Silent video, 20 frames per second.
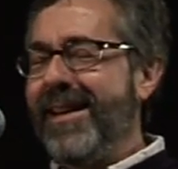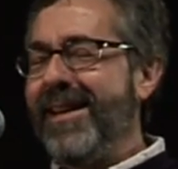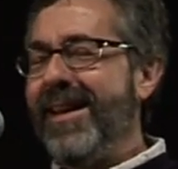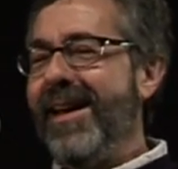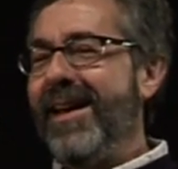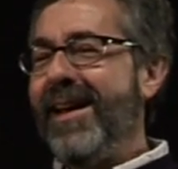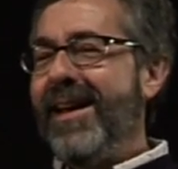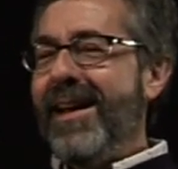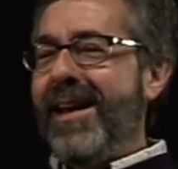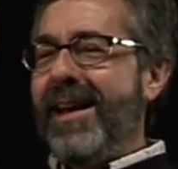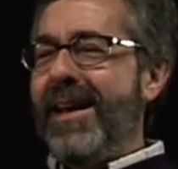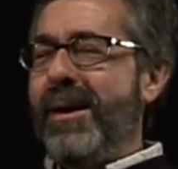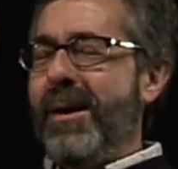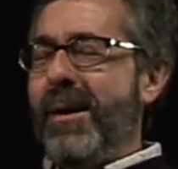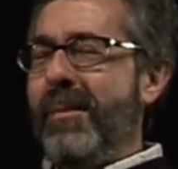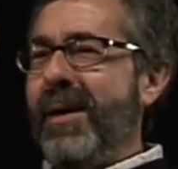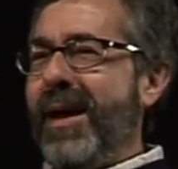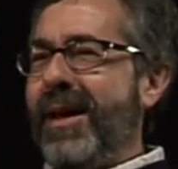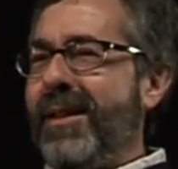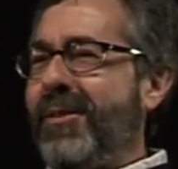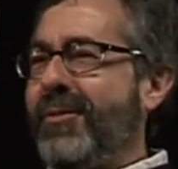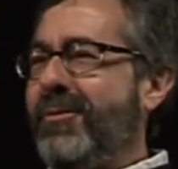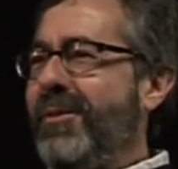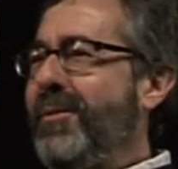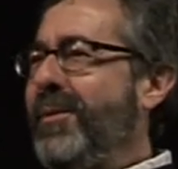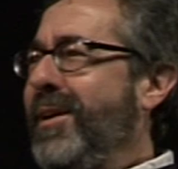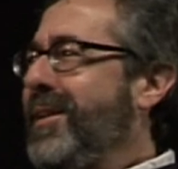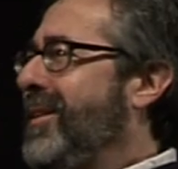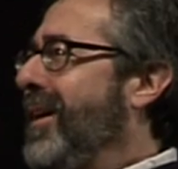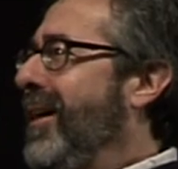And uh, about
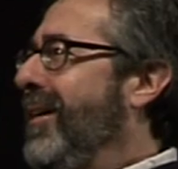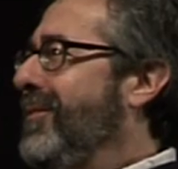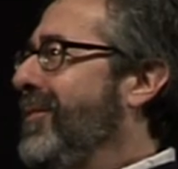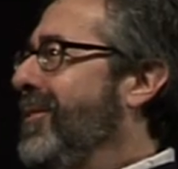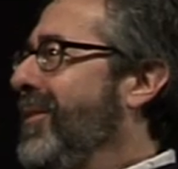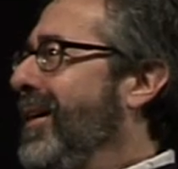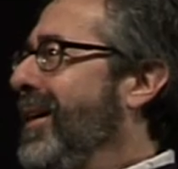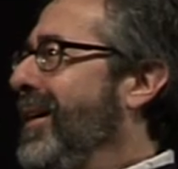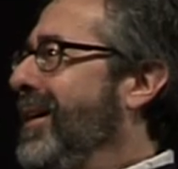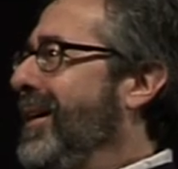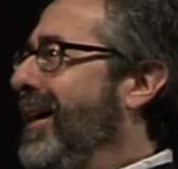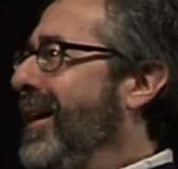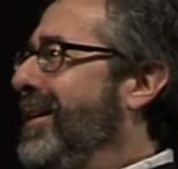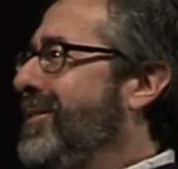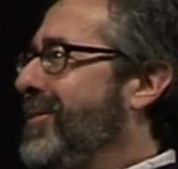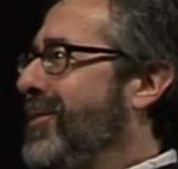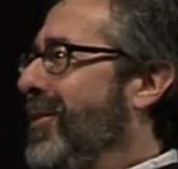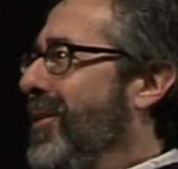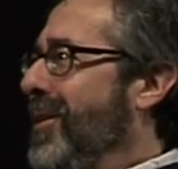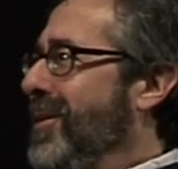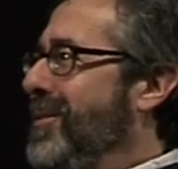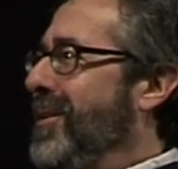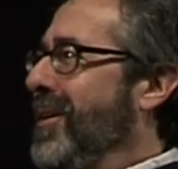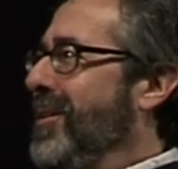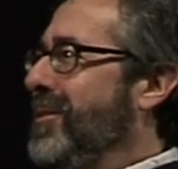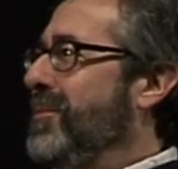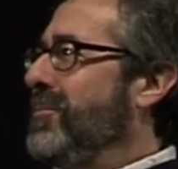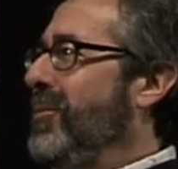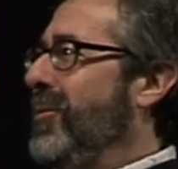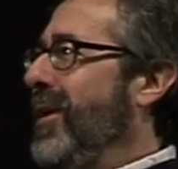three weeks after I, I started
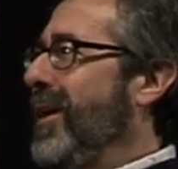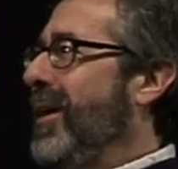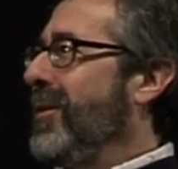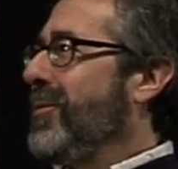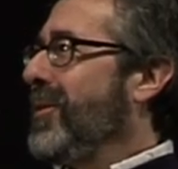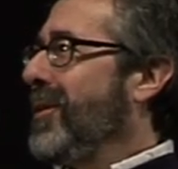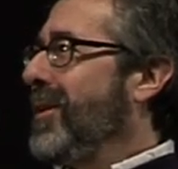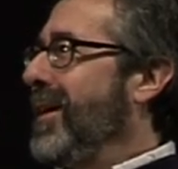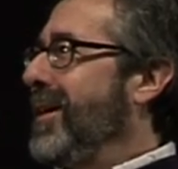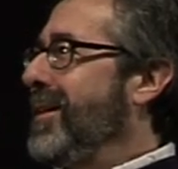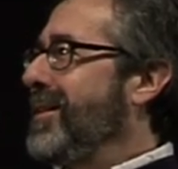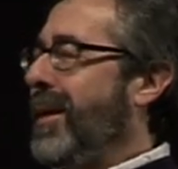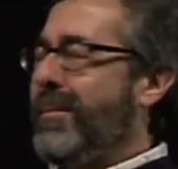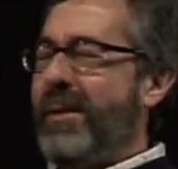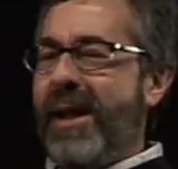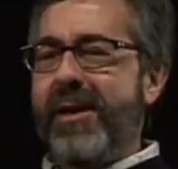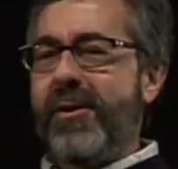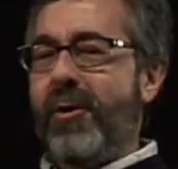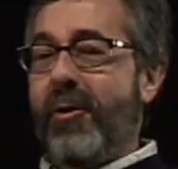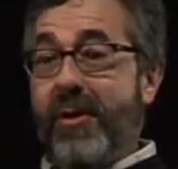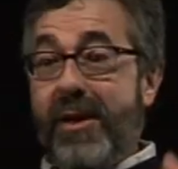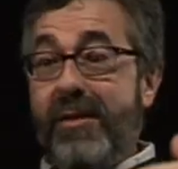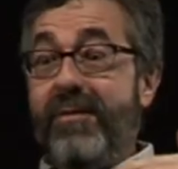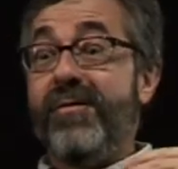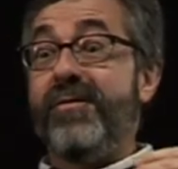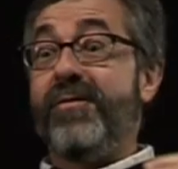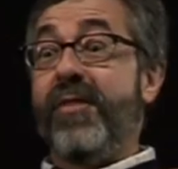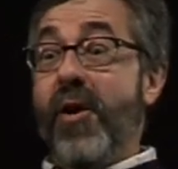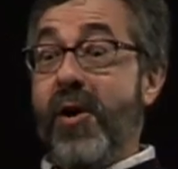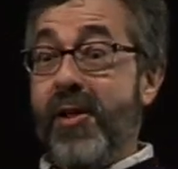Junction Point, I realized I mean I had already
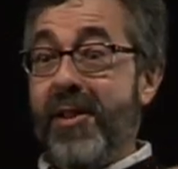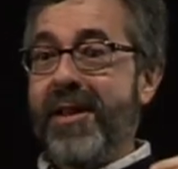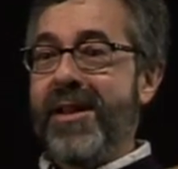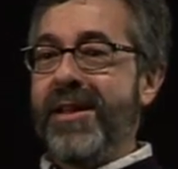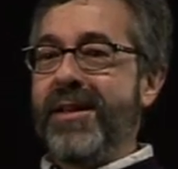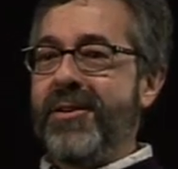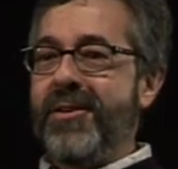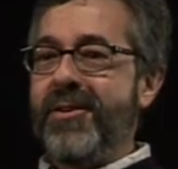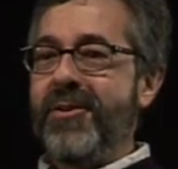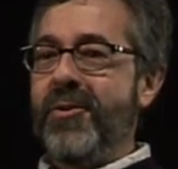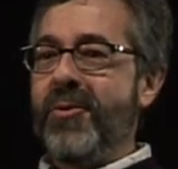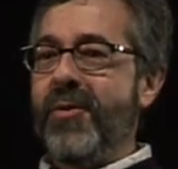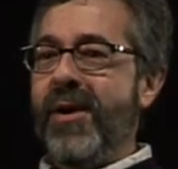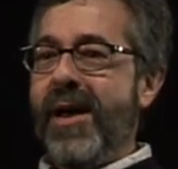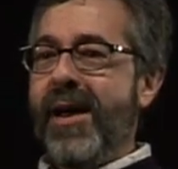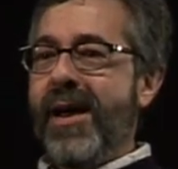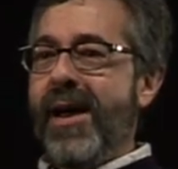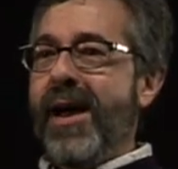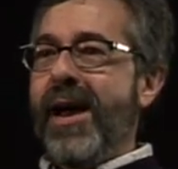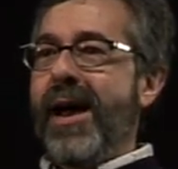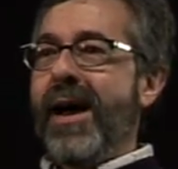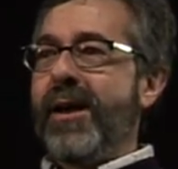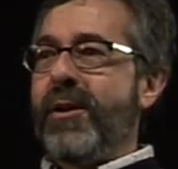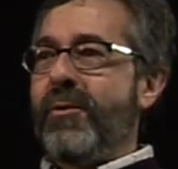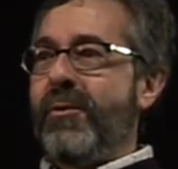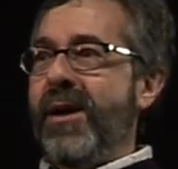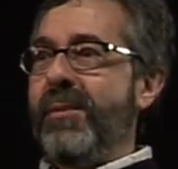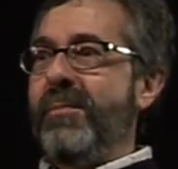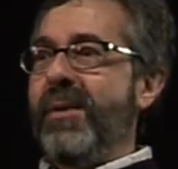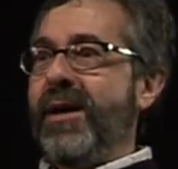fallen into how
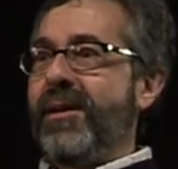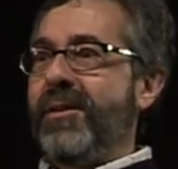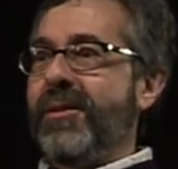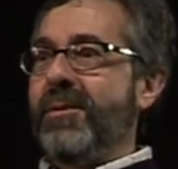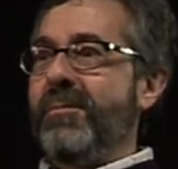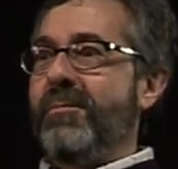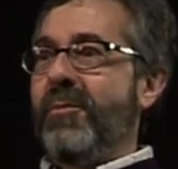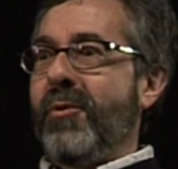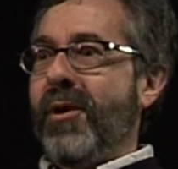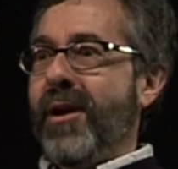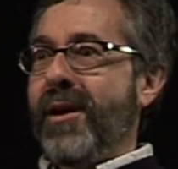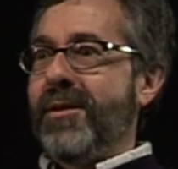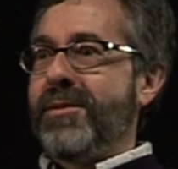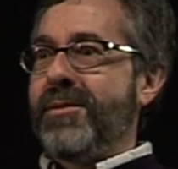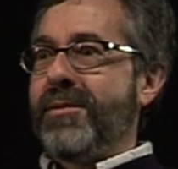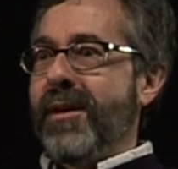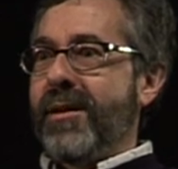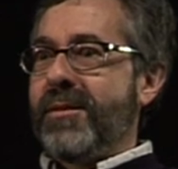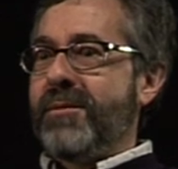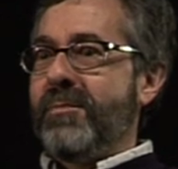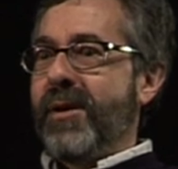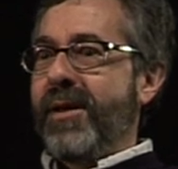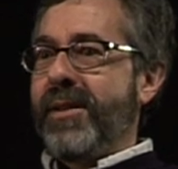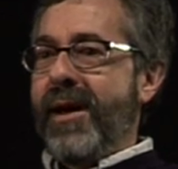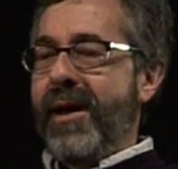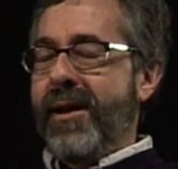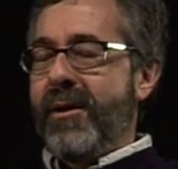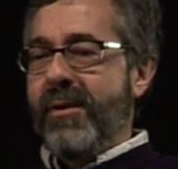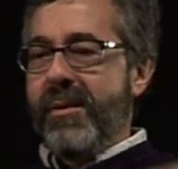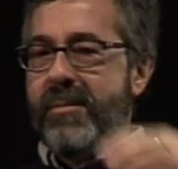do I make the mortgage next month?
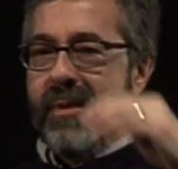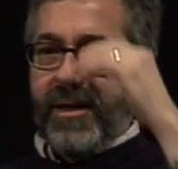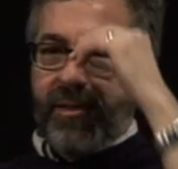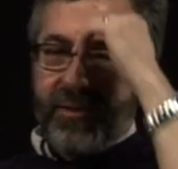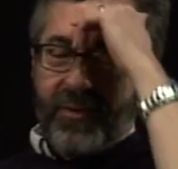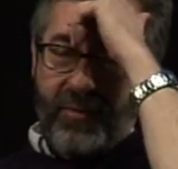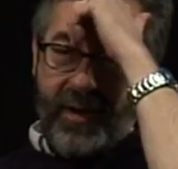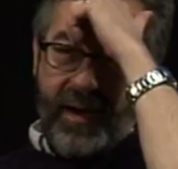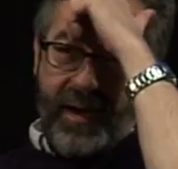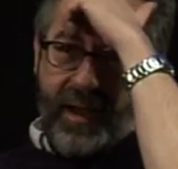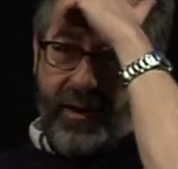How do I make the rent?